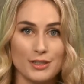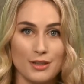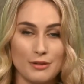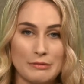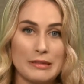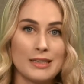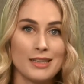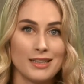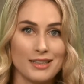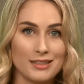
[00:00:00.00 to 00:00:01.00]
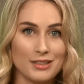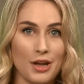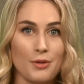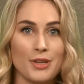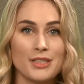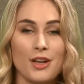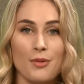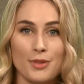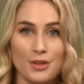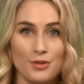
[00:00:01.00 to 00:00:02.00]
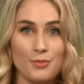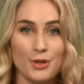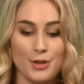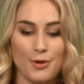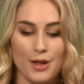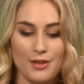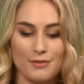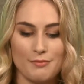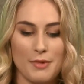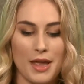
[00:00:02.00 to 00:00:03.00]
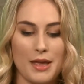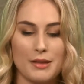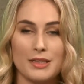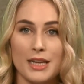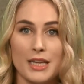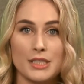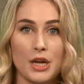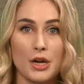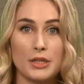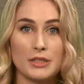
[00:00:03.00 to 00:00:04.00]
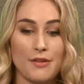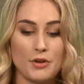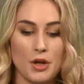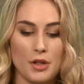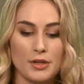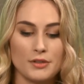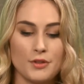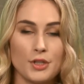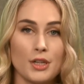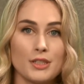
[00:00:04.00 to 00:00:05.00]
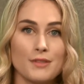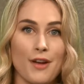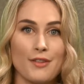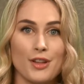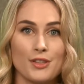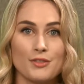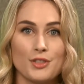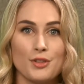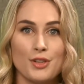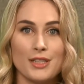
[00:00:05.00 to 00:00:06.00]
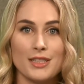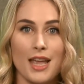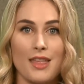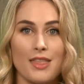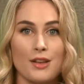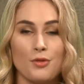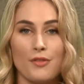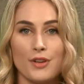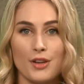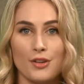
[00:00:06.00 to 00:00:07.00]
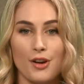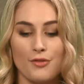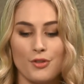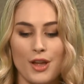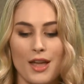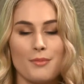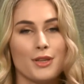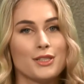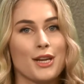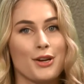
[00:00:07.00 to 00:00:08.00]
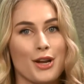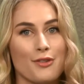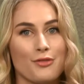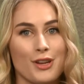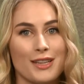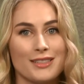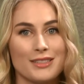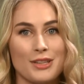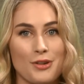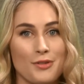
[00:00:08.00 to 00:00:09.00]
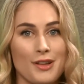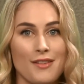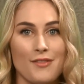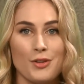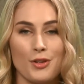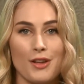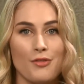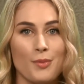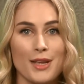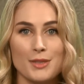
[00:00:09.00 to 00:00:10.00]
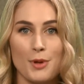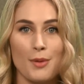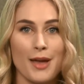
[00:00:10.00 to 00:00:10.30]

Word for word: so still got a ways to go, but they're doing pretty well. And the tickets are $7 for adults, $5 for students, and then 12 and under are free and military are free. So if you're looking for baseball,